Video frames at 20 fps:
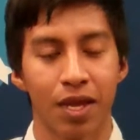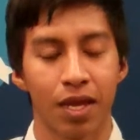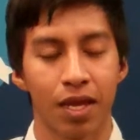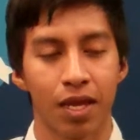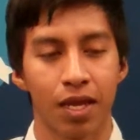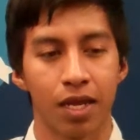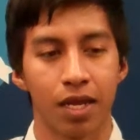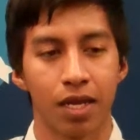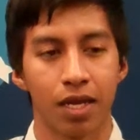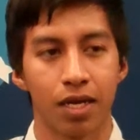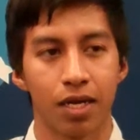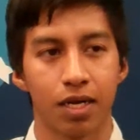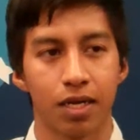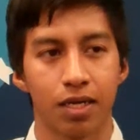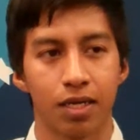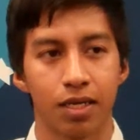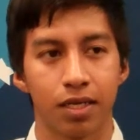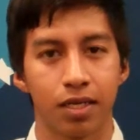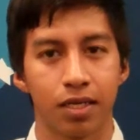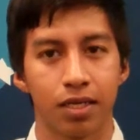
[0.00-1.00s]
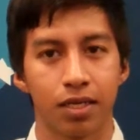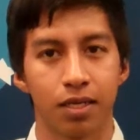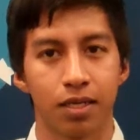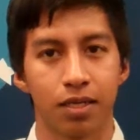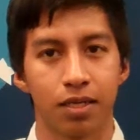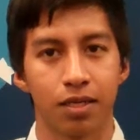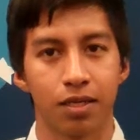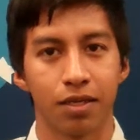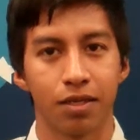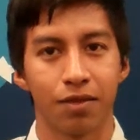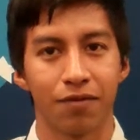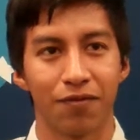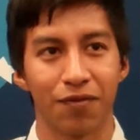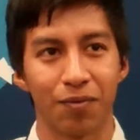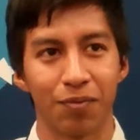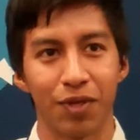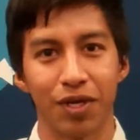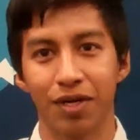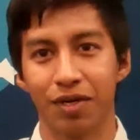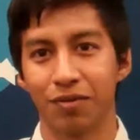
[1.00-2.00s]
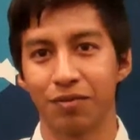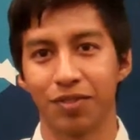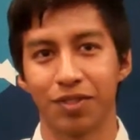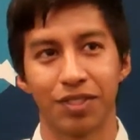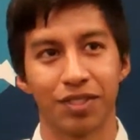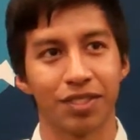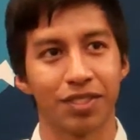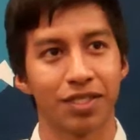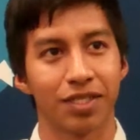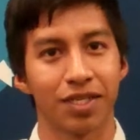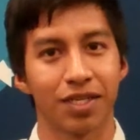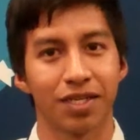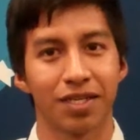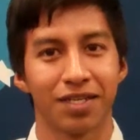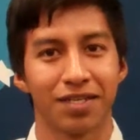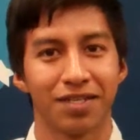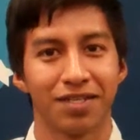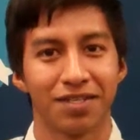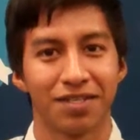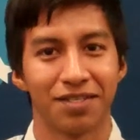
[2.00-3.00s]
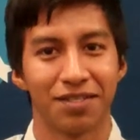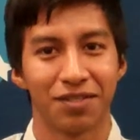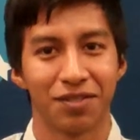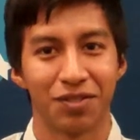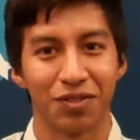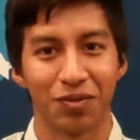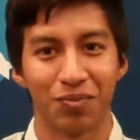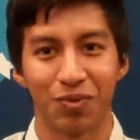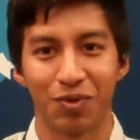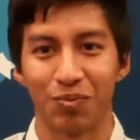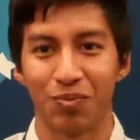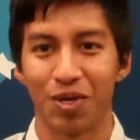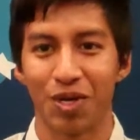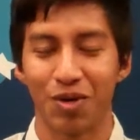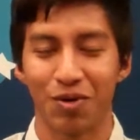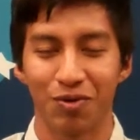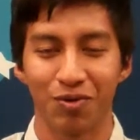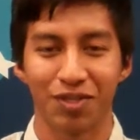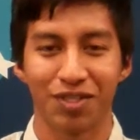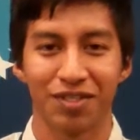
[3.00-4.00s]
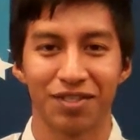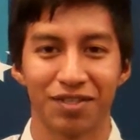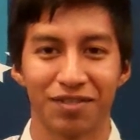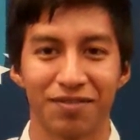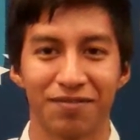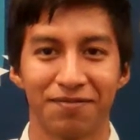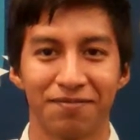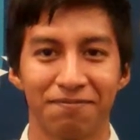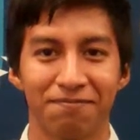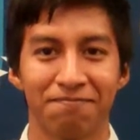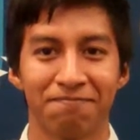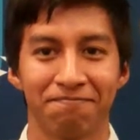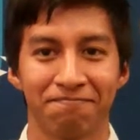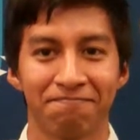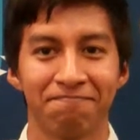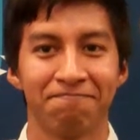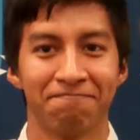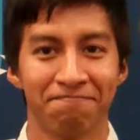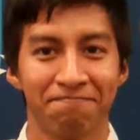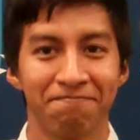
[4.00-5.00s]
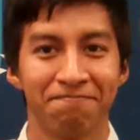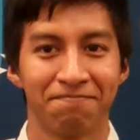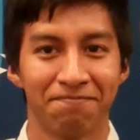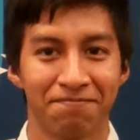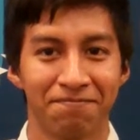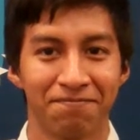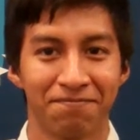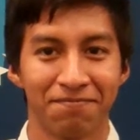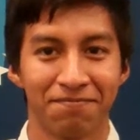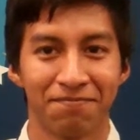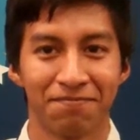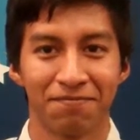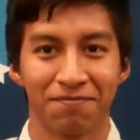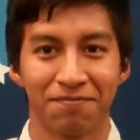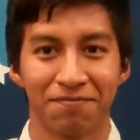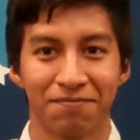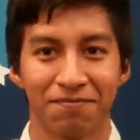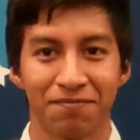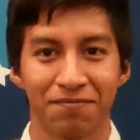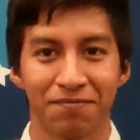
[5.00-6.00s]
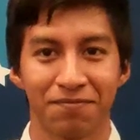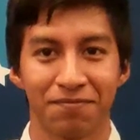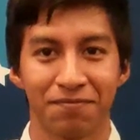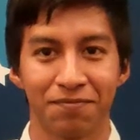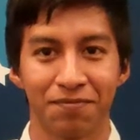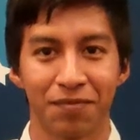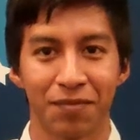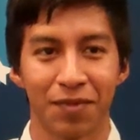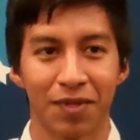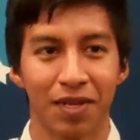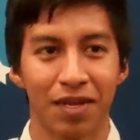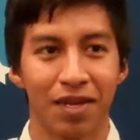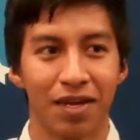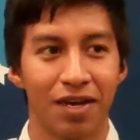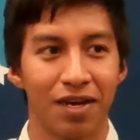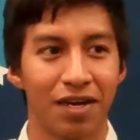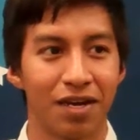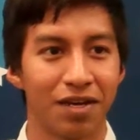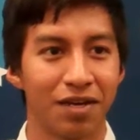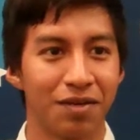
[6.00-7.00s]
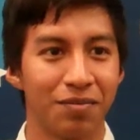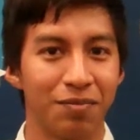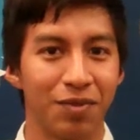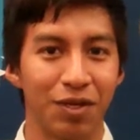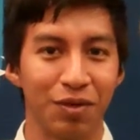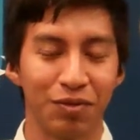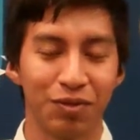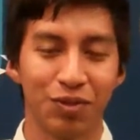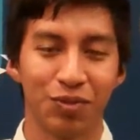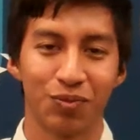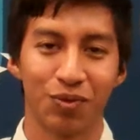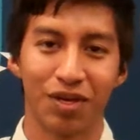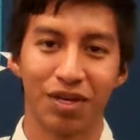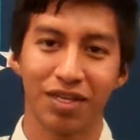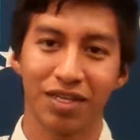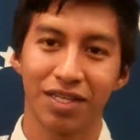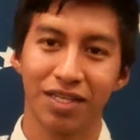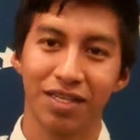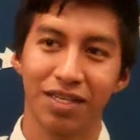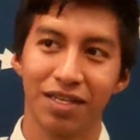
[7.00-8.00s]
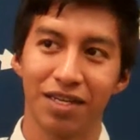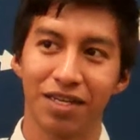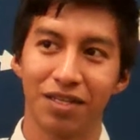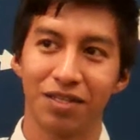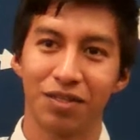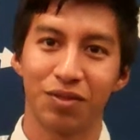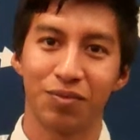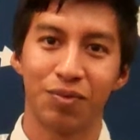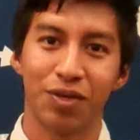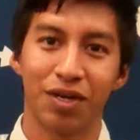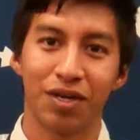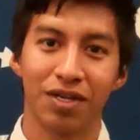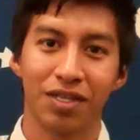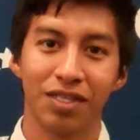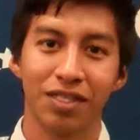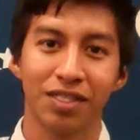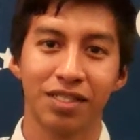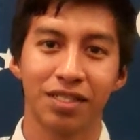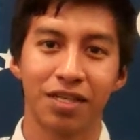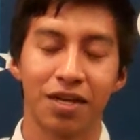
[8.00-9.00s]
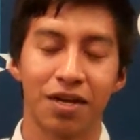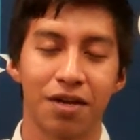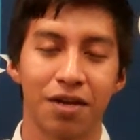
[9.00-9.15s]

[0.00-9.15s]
and from there, it was just like super empowering. How was your transition? It was rocky, to be honest.